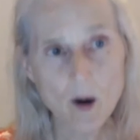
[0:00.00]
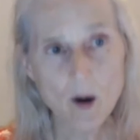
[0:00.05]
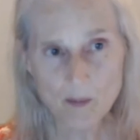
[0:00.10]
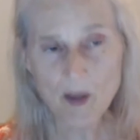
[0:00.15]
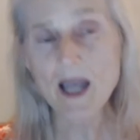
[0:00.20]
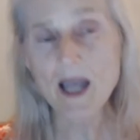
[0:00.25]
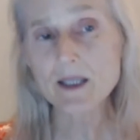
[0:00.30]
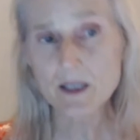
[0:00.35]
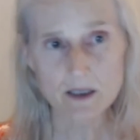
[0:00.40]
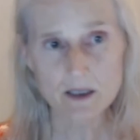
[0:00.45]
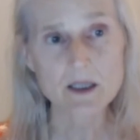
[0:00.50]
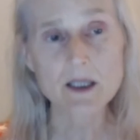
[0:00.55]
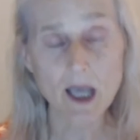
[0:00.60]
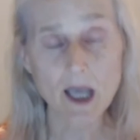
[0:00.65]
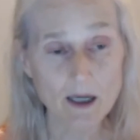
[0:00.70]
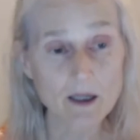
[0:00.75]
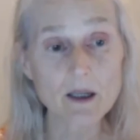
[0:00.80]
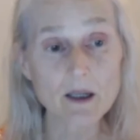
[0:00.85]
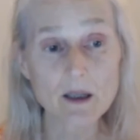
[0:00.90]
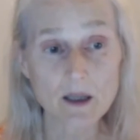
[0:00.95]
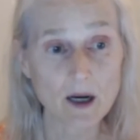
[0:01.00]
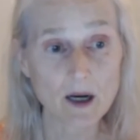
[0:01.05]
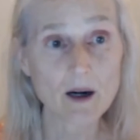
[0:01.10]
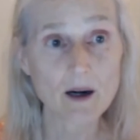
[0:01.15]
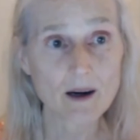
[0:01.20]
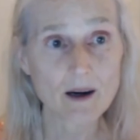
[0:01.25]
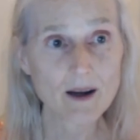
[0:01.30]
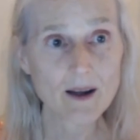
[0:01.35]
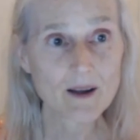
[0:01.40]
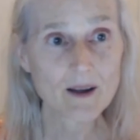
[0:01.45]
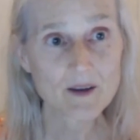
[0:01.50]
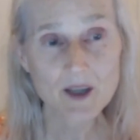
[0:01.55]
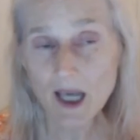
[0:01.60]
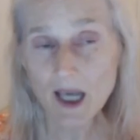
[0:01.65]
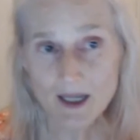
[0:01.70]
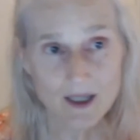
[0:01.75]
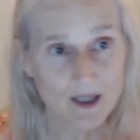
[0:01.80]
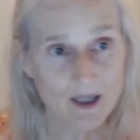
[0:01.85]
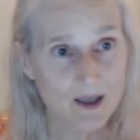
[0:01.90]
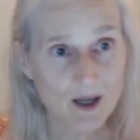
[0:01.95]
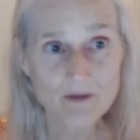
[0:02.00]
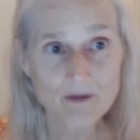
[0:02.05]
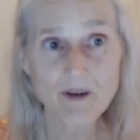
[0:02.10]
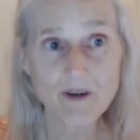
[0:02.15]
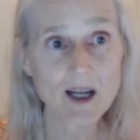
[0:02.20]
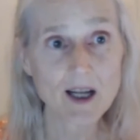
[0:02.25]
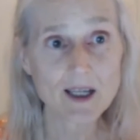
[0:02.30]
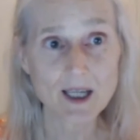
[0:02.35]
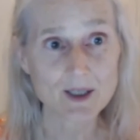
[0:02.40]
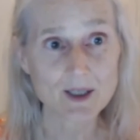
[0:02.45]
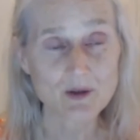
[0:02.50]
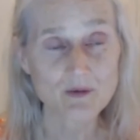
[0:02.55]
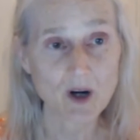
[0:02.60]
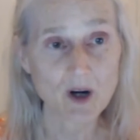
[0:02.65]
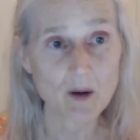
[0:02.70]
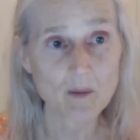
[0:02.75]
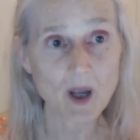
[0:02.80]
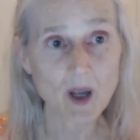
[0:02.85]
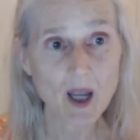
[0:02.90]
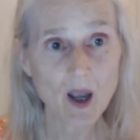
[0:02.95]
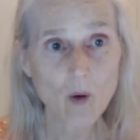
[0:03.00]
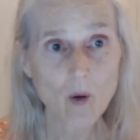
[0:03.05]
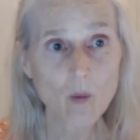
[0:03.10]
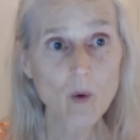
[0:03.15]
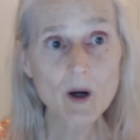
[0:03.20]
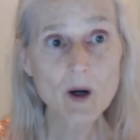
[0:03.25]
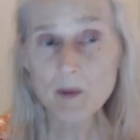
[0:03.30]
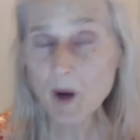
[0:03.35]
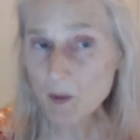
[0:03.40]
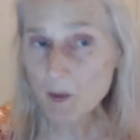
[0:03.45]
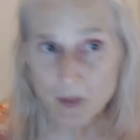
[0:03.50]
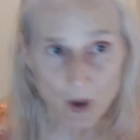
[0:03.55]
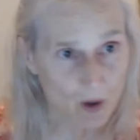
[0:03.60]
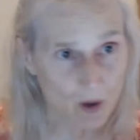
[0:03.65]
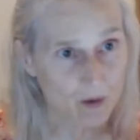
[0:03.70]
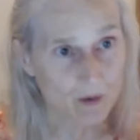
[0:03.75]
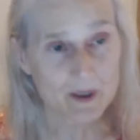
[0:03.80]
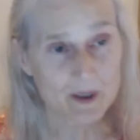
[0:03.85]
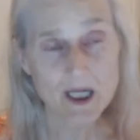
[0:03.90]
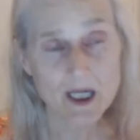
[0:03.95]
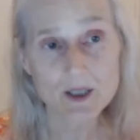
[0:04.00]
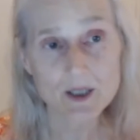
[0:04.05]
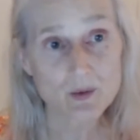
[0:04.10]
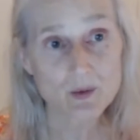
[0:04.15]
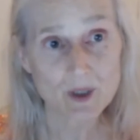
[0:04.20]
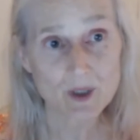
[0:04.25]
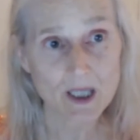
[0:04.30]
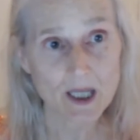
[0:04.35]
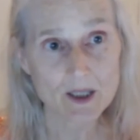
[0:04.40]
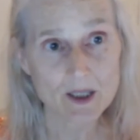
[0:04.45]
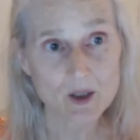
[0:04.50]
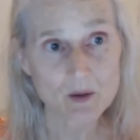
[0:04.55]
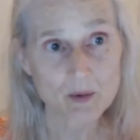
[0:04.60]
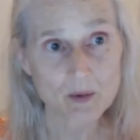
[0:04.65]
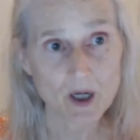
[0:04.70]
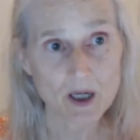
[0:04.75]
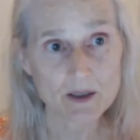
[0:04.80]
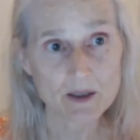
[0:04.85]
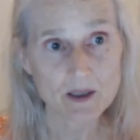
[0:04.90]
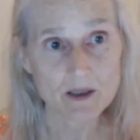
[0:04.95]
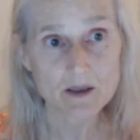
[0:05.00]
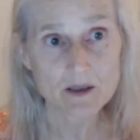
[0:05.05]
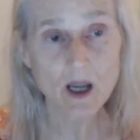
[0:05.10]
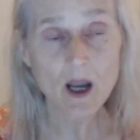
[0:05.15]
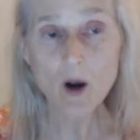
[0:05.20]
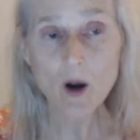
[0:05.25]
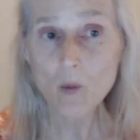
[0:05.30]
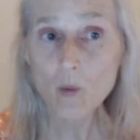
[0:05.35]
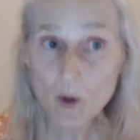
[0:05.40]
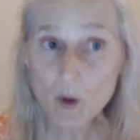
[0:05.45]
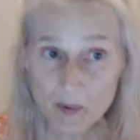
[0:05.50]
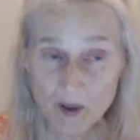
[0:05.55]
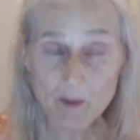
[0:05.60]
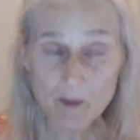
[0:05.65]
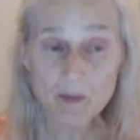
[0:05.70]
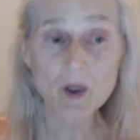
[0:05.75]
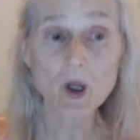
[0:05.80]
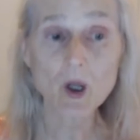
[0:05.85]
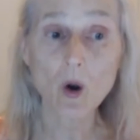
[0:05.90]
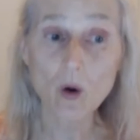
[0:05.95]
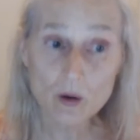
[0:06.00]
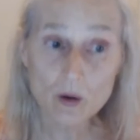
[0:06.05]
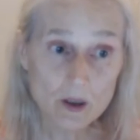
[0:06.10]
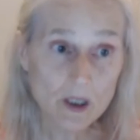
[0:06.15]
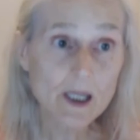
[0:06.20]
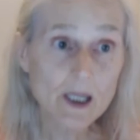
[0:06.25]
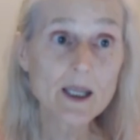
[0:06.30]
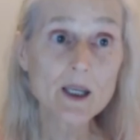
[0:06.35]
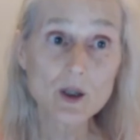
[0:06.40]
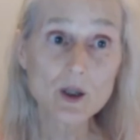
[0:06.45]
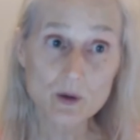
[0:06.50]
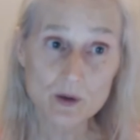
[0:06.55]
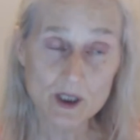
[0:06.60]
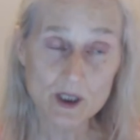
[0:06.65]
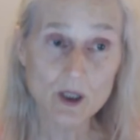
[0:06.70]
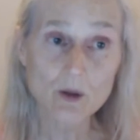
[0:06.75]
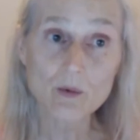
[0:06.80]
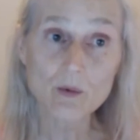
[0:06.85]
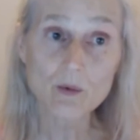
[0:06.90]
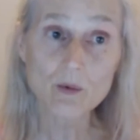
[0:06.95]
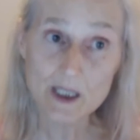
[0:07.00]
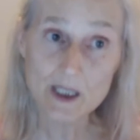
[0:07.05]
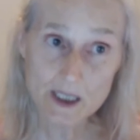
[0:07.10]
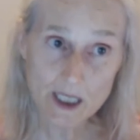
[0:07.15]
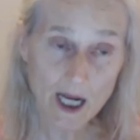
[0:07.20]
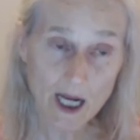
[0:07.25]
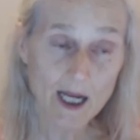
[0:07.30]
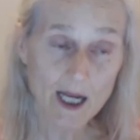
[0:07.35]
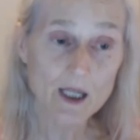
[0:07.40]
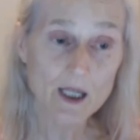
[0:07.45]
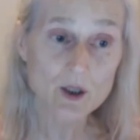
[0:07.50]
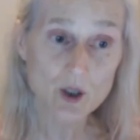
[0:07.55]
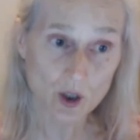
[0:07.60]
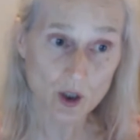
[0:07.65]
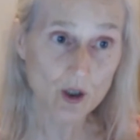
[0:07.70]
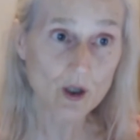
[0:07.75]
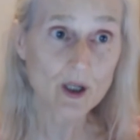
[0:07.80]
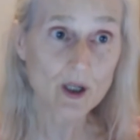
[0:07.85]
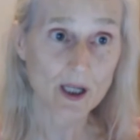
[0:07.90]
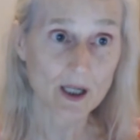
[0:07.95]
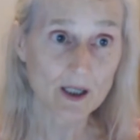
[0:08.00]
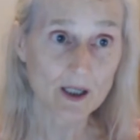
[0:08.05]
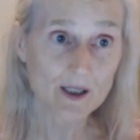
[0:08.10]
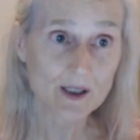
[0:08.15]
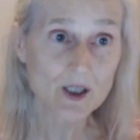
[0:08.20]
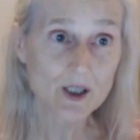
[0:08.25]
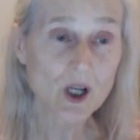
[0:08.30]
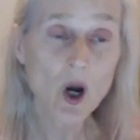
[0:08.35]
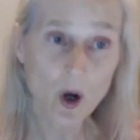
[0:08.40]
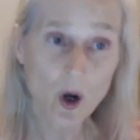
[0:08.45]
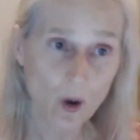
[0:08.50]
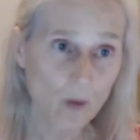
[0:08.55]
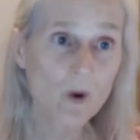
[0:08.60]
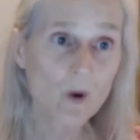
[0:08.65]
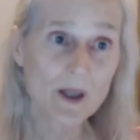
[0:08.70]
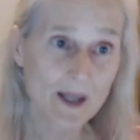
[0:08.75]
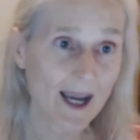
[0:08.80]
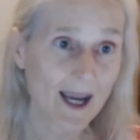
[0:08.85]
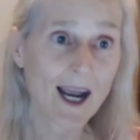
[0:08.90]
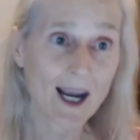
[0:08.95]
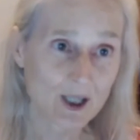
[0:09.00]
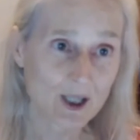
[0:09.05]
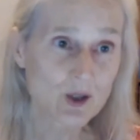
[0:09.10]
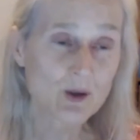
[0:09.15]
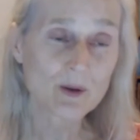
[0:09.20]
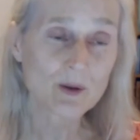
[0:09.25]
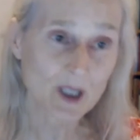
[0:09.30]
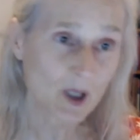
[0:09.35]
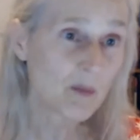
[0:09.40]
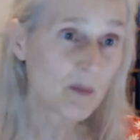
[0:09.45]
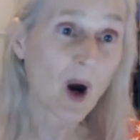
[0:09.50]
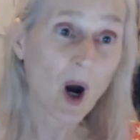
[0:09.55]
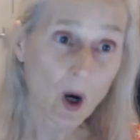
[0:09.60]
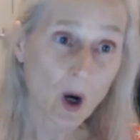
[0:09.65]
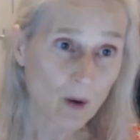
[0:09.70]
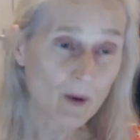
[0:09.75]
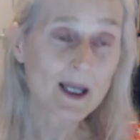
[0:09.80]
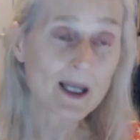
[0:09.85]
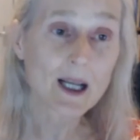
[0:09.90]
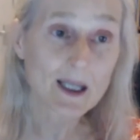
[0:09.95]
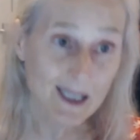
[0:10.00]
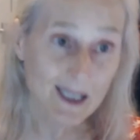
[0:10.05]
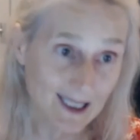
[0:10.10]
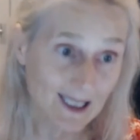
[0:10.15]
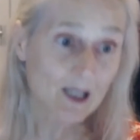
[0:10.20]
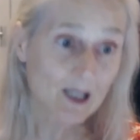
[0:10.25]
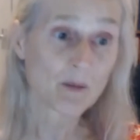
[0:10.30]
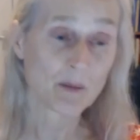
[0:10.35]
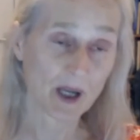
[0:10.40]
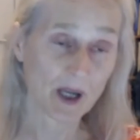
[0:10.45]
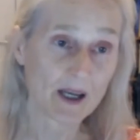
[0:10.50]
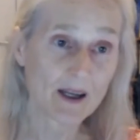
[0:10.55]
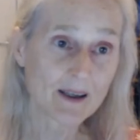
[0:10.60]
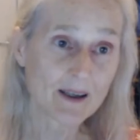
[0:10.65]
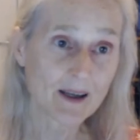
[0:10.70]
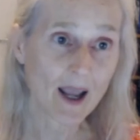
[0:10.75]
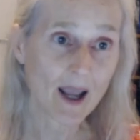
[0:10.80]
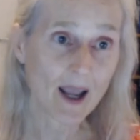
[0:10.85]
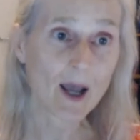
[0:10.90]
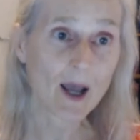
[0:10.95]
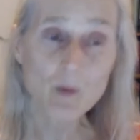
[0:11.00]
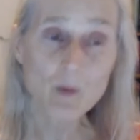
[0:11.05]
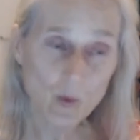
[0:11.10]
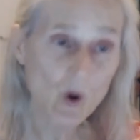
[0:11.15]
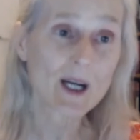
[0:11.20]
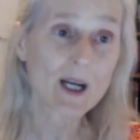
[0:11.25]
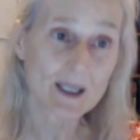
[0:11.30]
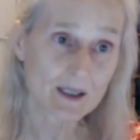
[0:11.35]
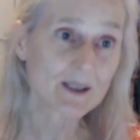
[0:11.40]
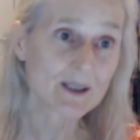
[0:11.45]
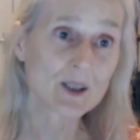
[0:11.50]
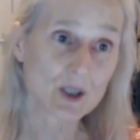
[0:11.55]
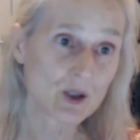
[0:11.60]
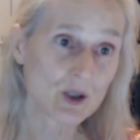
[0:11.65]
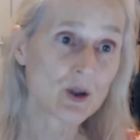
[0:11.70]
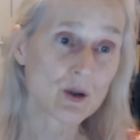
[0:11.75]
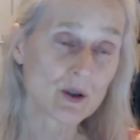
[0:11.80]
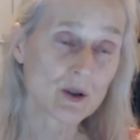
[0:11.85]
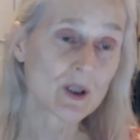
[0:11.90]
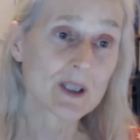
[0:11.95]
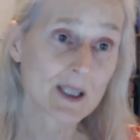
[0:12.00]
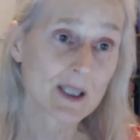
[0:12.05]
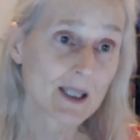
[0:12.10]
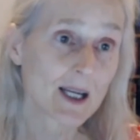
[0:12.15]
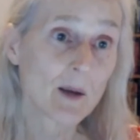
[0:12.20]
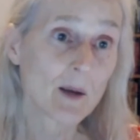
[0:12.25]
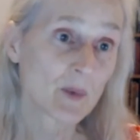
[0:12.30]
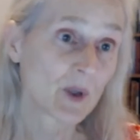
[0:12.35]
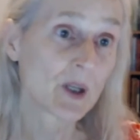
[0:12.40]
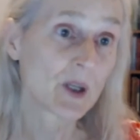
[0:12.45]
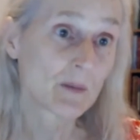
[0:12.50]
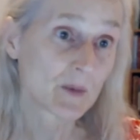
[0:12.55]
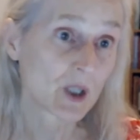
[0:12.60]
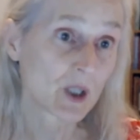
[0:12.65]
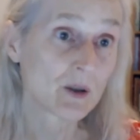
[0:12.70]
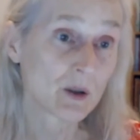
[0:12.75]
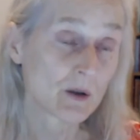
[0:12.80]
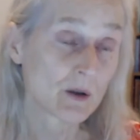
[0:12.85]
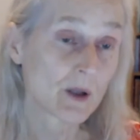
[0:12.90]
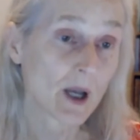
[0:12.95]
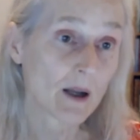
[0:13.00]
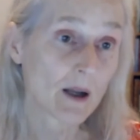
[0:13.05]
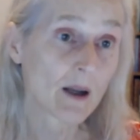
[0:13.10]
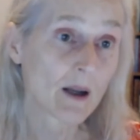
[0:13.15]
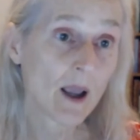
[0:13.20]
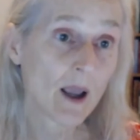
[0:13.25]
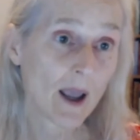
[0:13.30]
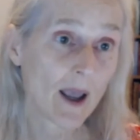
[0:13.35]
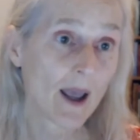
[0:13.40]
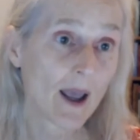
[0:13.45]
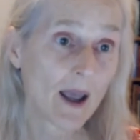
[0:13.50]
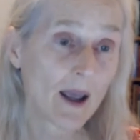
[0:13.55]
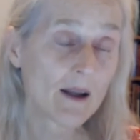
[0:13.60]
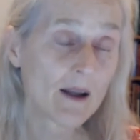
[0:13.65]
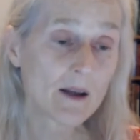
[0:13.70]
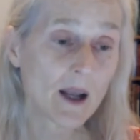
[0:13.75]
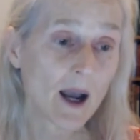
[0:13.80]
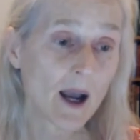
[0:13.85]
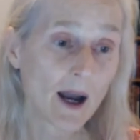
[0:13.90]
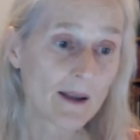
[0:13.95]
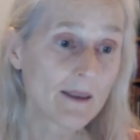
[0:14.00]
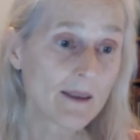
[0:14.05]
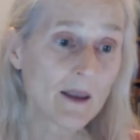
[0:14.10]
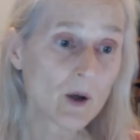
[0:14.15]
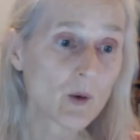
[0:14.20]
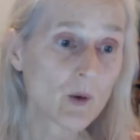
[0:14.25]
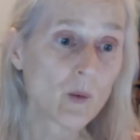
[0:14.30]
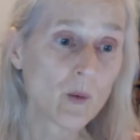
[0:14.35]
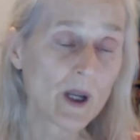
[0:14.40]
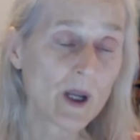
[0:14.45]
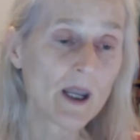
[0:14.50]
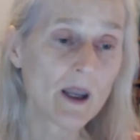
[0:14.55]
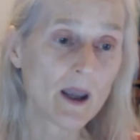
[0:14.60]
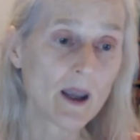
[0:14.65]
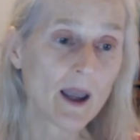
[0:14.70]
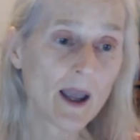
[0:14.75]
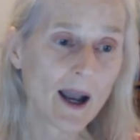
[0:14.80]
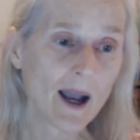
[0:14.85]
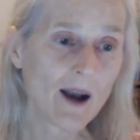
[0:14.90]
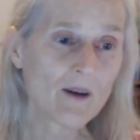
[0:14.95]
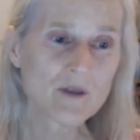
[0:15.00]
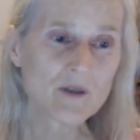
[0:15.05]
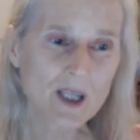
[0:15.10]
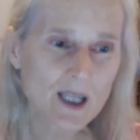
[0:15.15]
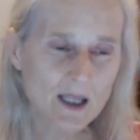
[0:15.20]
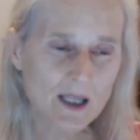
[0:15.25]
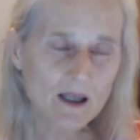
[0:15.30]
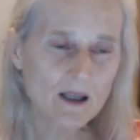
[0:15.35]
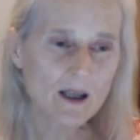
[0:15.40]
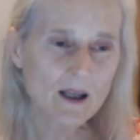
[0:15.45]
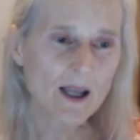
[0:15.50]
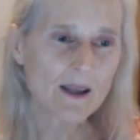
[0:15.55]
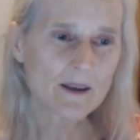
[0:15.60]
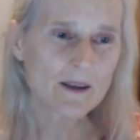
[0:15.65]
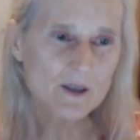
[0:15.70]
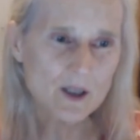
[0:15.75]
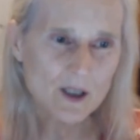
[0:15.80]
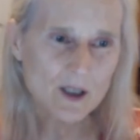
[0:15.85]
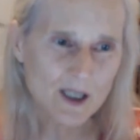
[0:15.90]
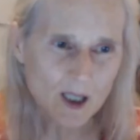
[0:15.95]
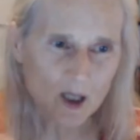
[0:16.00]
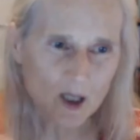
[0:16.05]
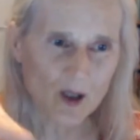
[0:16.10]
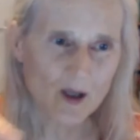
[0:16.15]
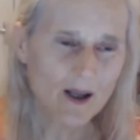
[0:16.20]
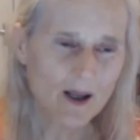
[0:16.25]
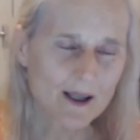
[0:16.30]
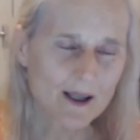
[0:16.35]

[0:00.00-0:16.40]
are peasants getting their, getting their finance from? What about proto-industrial enterprises? Were people only using retained earnings, or were they actually borrowing a little bit? And what institutions enabled them to do that? And I think we have little, there's a little